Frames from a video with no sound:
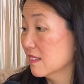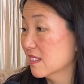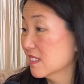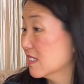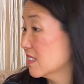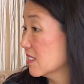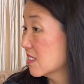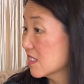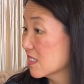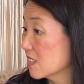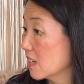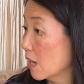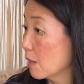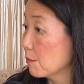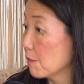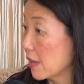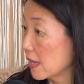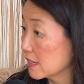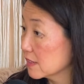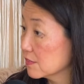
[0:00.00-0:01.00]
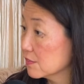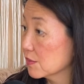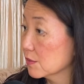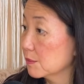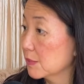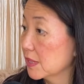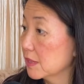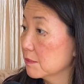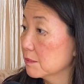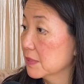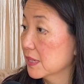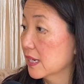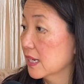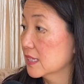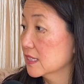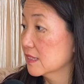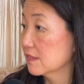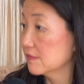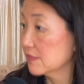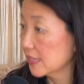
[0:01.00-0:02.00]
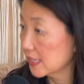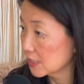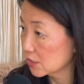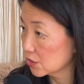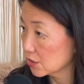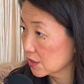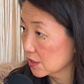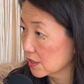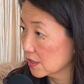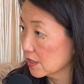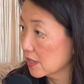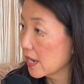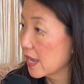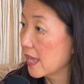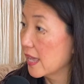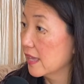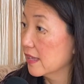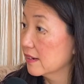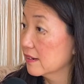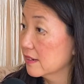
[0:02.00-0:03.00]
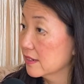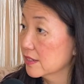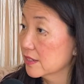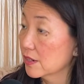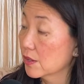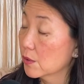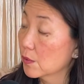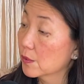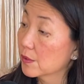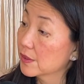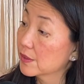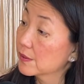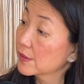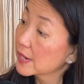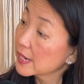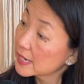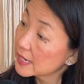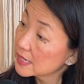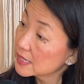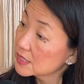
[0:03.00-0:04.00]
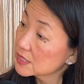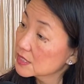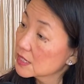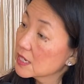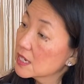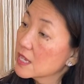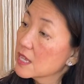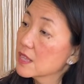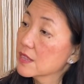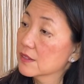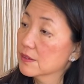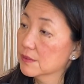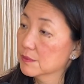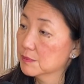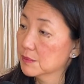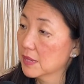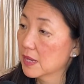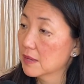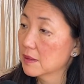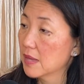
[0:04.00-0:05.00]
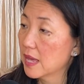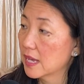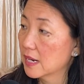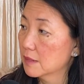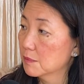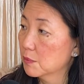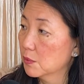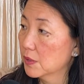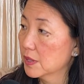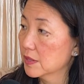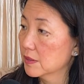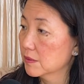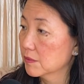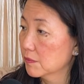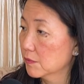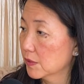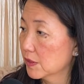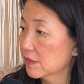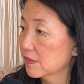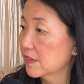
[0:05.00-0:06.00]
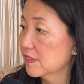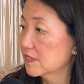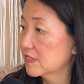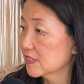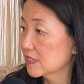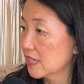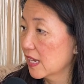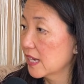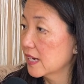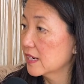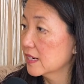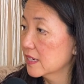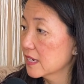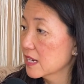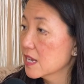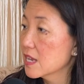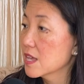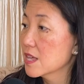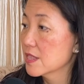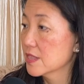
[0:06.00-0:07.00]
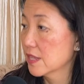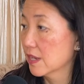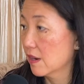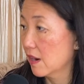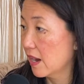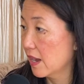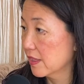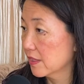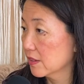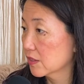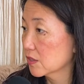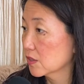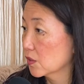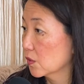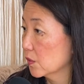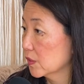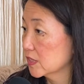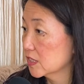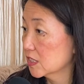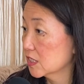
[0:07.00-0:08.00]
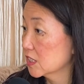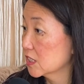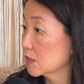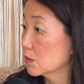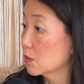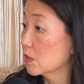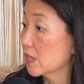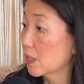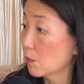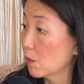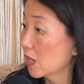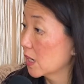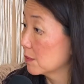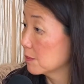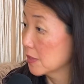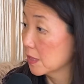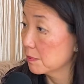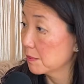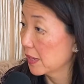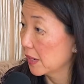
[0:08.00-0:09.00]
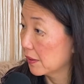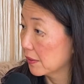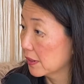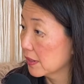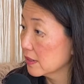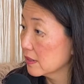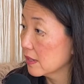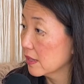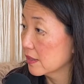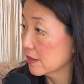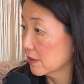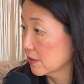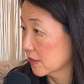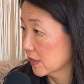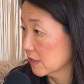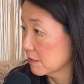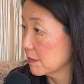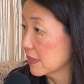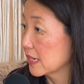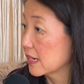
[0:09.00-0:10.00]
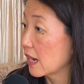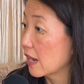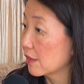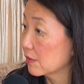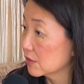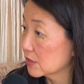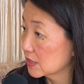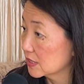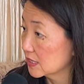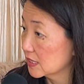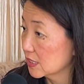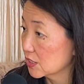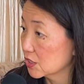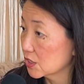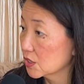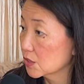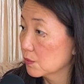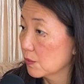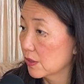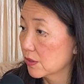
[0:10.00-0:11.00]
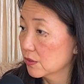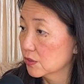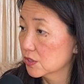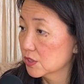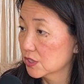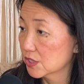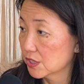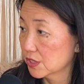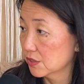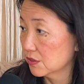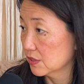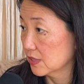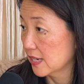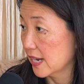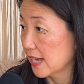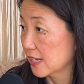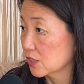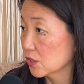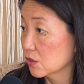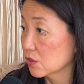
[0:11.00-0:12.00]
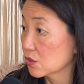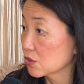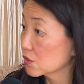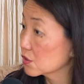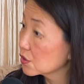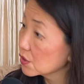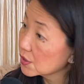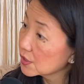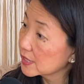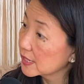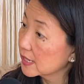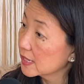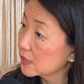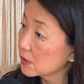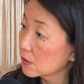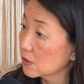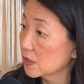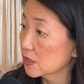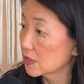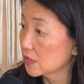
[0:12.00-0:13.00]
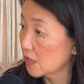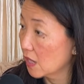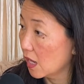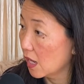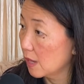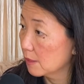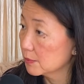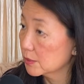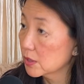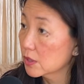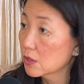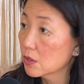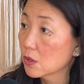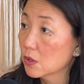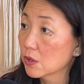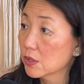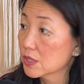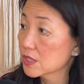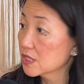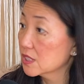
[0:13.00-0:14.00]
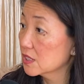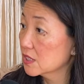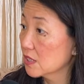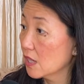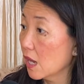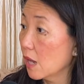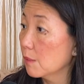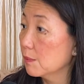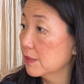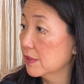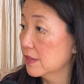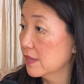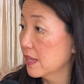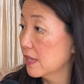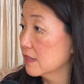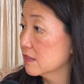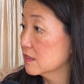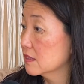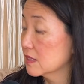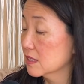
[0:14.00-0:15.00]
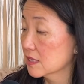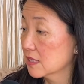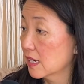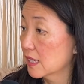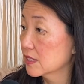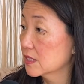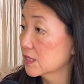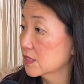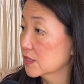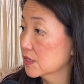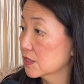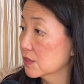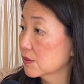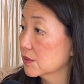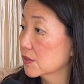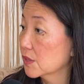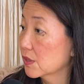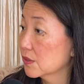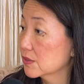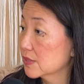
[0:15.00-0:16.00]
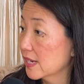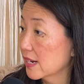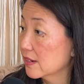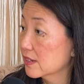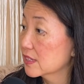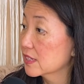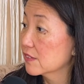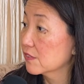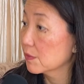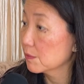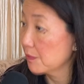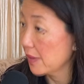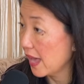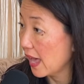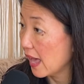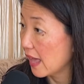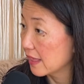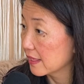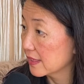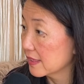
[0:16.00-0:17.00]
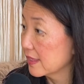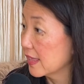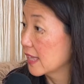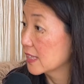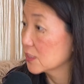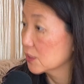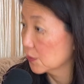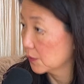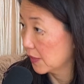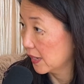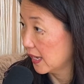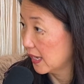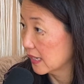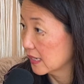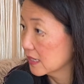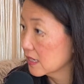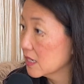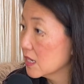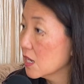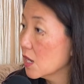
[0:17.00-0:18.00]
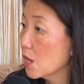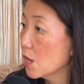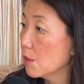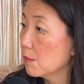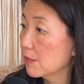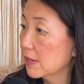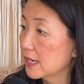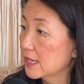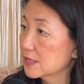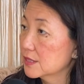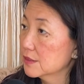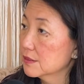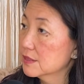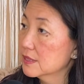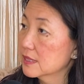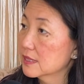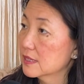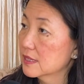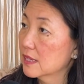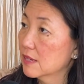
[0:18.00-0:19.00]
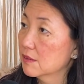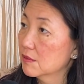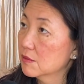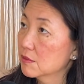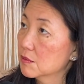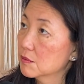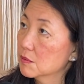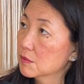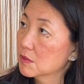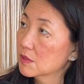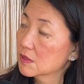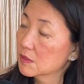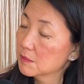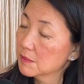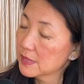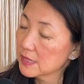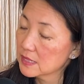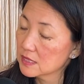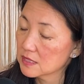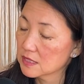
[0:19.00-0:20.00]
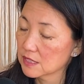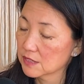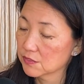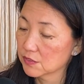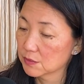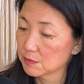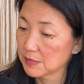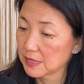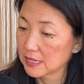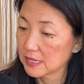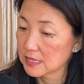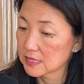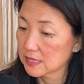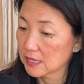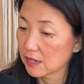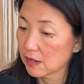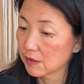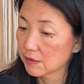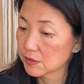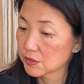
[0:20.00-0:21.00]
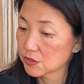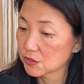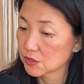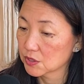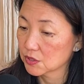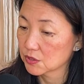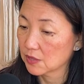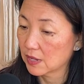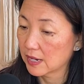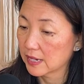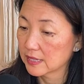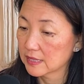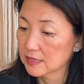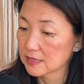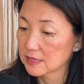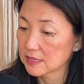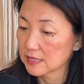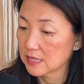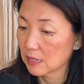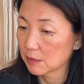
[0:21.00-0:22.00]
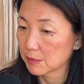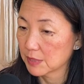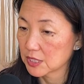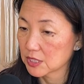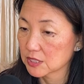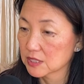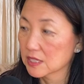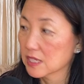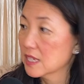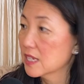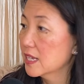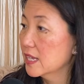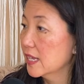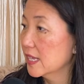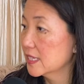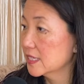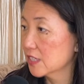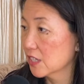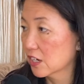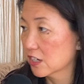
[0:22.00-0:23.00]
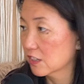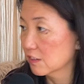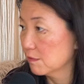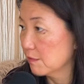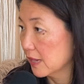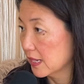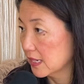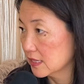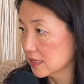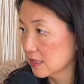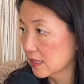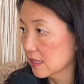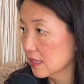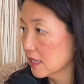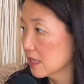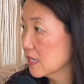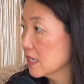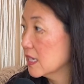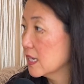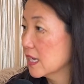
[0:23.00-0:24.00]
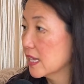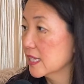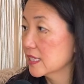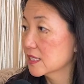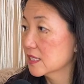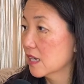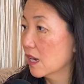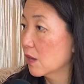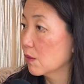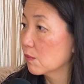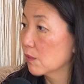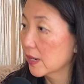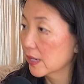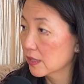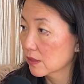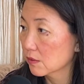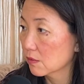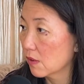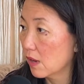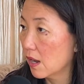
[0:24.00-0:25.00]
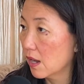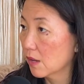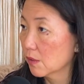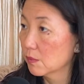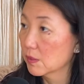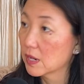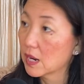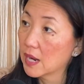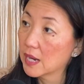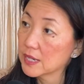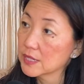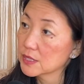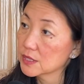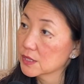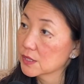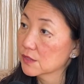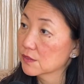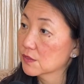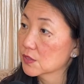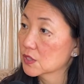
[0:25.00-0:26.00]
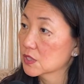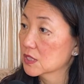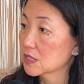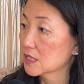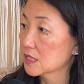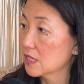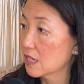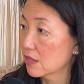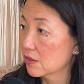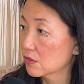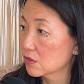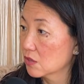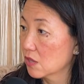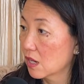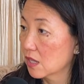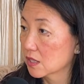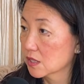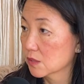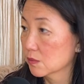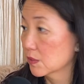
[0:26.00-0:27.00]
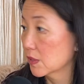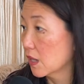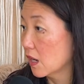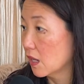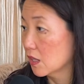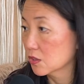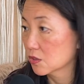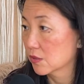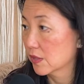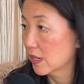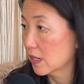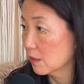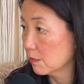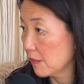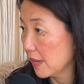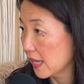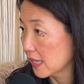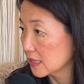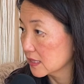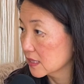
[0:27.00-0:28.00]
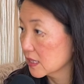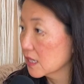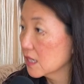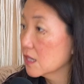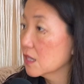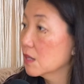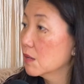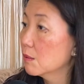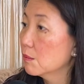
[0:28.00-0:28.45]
this is just not meant for me because of nature and, or their age. They're at a point where they've decided they are either going to they want to be a parent and they're going to make other decisions, whether it's to use an egg donor surrogate or adopt, or just stop and then decide to go down a different path. And that's okay. But I do think that the biggest thing for me is I always just try to tell patients it's the art of medicine. It's not right or wrong what I do versus another doctor. We all try our best,